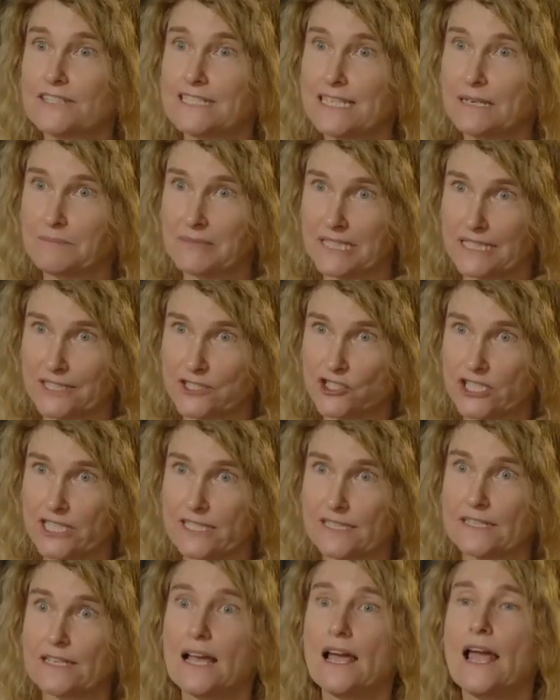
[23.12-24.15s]
for
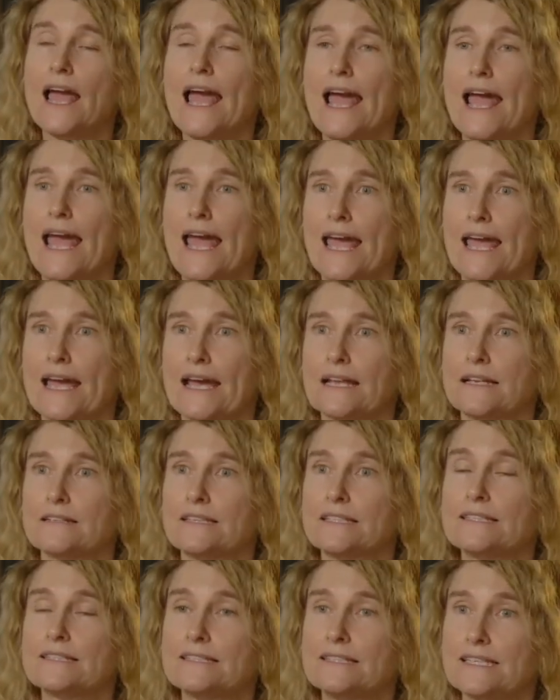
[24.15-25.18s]
demolition,
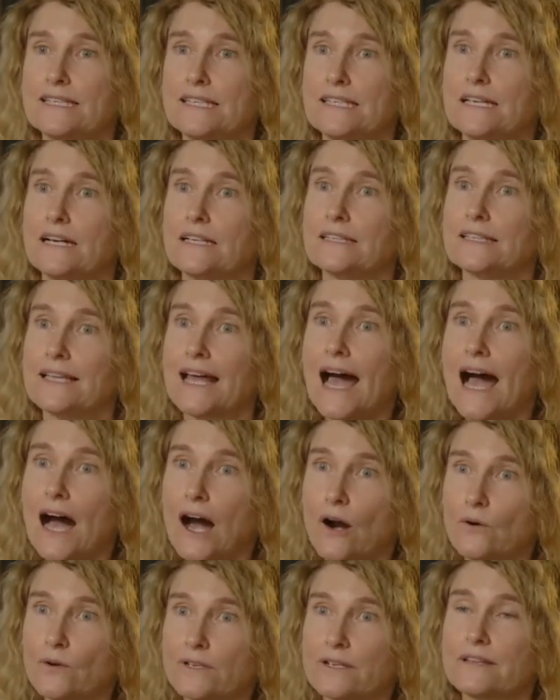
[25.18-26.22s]
and the city
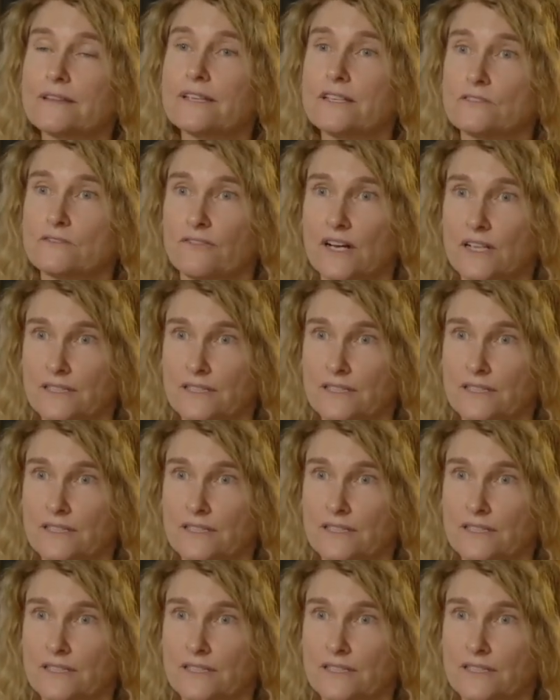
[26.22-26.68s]
allowed these